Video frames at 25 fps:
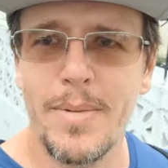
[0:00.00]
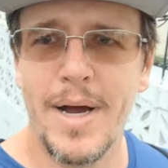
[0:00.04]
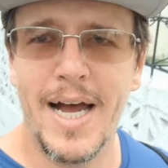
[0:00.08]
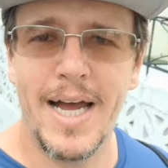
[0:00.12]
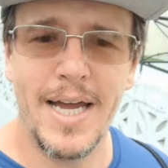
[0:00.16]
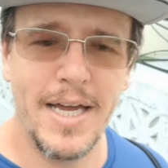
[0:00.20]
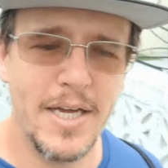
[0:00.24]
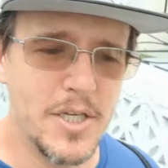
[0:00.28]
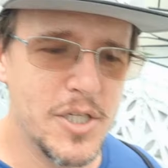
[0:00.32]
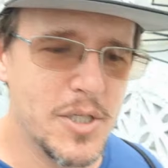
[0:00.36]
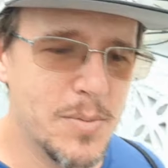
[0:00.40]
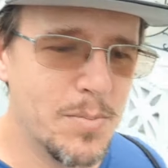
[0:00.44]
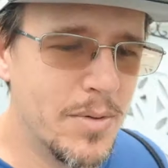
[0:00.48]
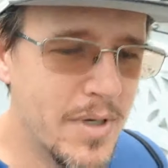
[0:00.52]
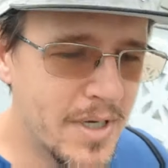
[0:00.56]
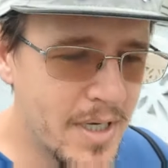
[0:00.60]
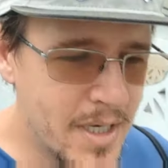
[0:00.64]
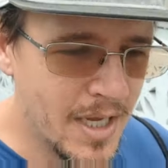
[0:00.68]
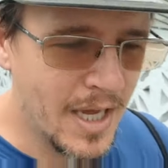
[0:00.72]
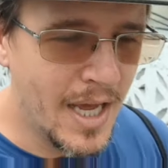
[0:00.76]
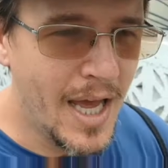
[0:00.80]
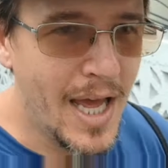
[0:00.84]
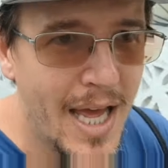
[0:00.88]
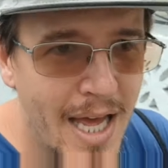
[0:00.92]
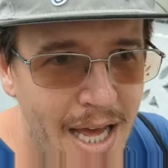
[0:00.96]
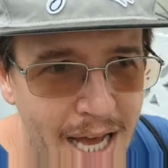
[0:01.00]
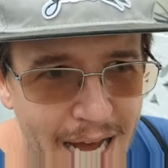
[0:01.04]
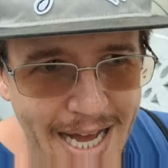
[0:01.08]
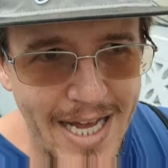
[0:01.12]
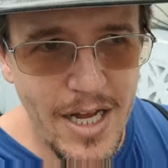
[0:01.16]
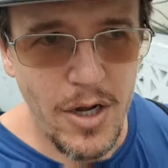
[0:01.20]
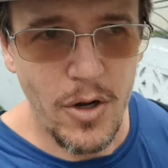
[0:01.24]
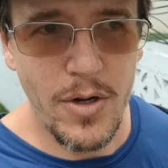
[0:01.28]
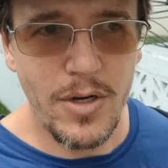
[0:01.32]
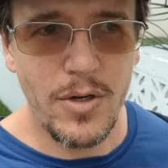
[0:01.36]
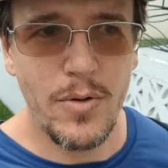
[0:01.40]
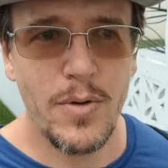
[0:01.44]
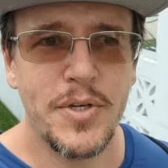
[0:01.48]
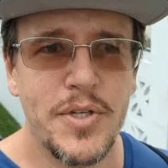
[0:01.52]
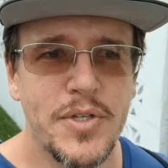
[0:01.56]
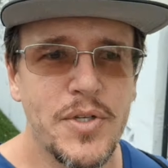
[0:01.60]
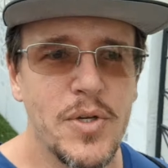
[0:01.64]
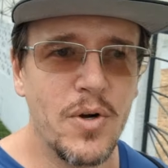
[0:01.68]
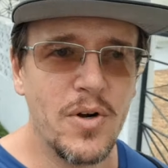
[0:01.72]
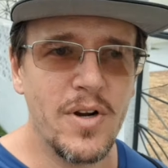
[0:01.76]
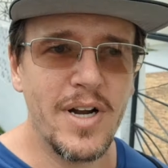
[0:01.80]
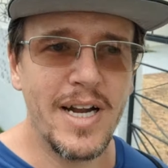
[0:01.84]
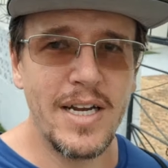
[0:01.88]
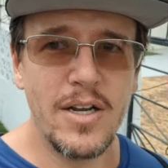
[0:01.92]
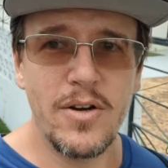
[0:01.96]
biased, but I go into a
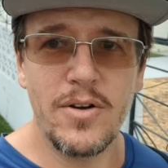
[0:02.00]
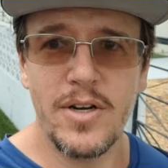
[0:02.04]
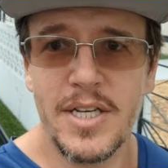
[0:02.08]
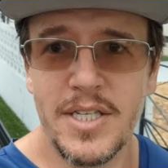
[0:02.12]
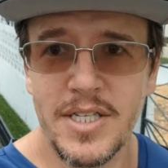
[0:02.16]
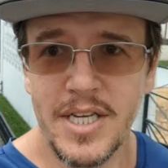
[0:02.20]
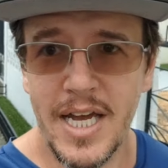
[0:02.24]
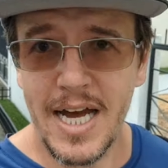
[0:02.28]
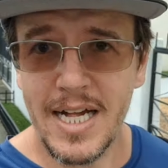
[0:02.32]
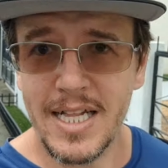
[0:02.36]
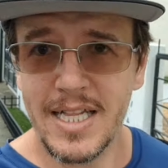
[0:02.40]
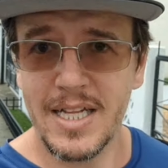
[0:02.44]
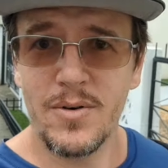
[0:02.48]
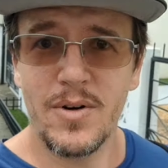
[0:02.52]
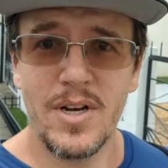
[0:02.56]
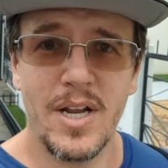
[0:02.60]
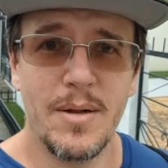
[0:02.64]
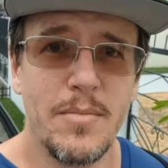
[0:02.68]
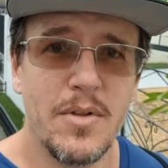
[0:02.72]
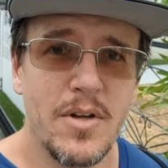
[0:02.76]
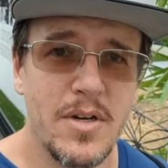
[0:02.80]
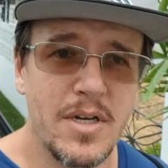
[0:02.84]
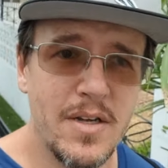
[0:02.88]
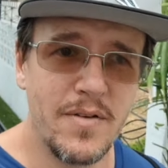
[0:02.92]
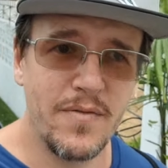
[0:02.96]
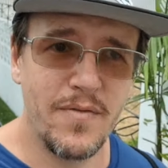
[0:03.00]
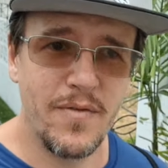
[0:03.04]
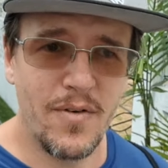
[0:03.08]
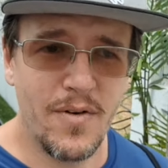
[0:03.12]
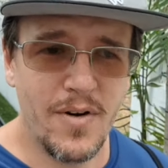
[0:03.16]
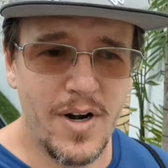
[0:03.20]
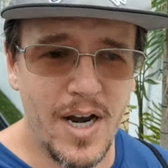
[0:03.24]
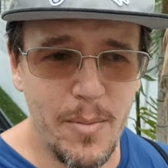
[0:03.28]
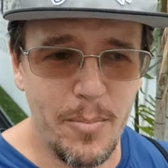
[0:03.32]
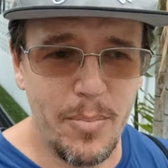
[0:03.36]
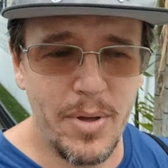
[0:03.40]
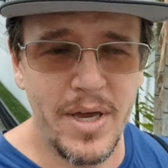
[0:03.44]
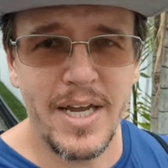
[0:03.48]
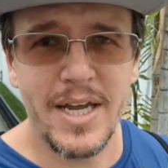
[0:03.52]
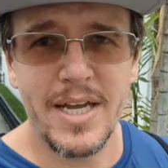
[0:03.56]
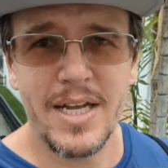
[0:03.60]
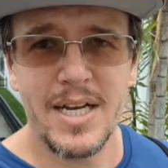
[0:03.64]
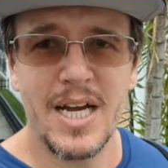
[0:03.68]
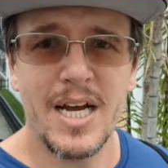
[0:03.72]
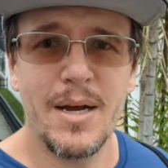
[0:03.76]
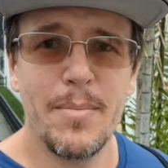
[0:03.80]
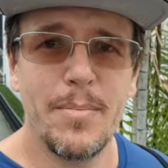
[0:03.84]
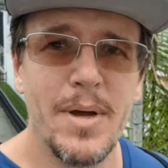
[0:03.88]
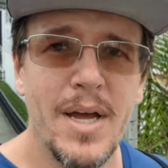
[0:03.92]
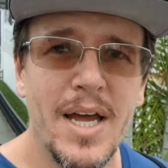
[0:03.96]
store. I know exactly what I'm looking for. I pick it
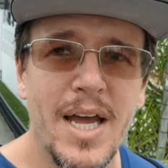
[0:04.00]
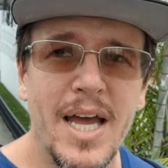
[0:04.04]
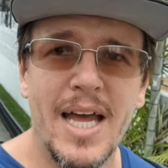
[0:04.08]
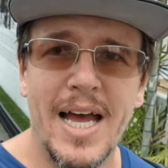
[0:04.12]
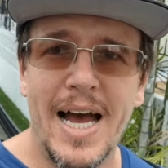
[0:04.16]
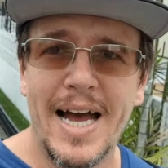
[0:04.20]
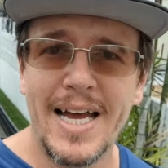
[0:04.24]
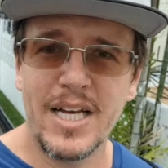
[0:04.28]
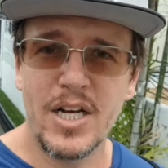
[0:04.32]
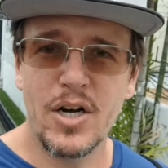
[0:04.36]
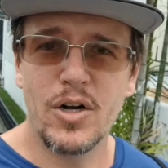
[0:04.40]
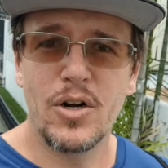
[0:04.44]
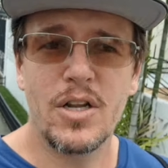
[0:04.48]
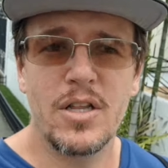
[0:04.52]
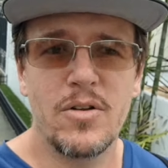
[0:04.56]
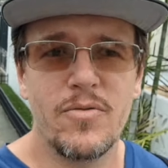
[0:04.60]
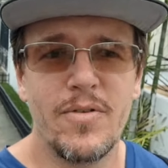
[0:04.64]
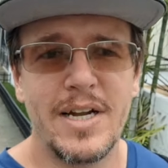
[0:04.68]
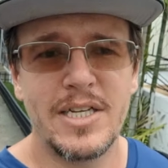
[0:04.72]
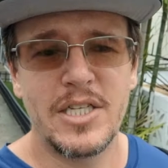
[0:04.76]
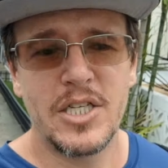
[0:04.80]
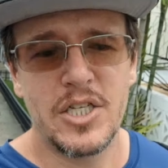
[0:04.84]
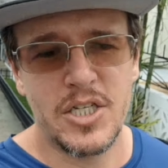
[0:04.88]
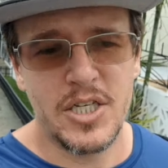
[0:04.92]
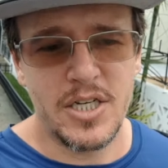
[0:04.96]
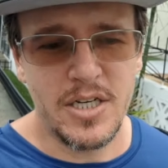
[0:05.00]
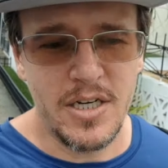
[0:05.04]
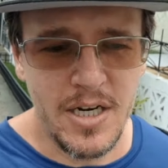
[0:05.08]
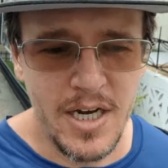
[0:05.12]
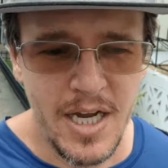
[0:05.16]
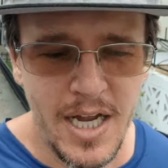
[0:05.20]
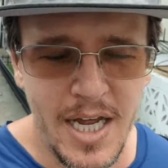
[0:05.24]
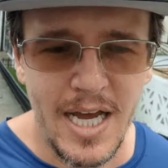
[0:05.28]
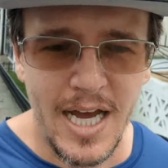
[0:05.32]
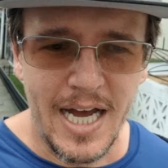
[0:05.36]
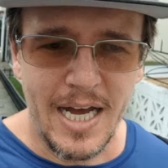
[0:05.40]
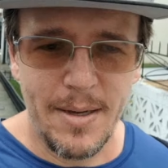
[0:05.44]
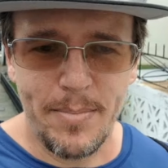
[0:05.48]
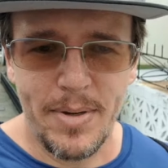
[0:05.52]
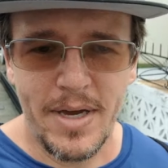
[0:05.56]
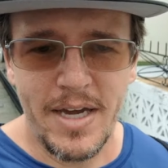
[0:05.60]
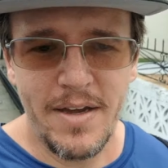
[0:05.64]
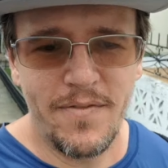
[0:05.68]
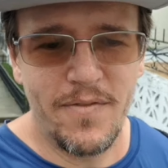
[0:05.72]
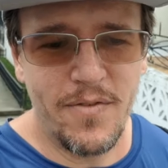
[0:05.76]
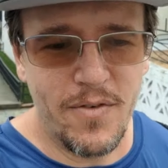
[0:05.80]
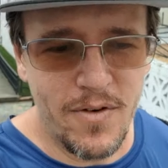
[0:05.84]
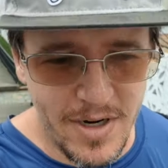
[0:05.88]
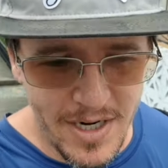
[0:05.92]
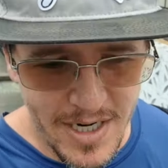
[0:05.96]
up. I go to the register. I pay
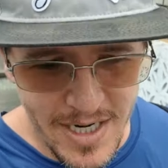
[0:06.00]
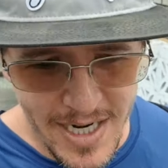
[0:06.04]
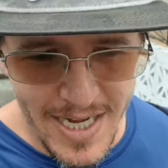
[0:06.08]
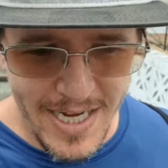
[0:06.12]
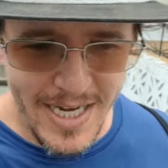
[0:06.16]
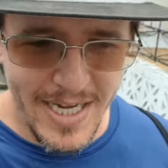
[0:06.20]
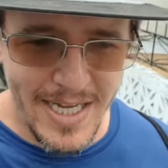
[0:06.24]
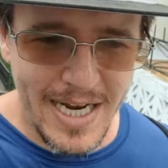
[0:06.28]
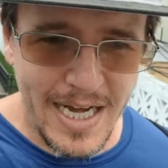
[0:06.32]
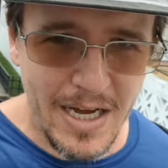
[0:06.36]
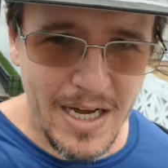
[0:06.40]
for it, and I get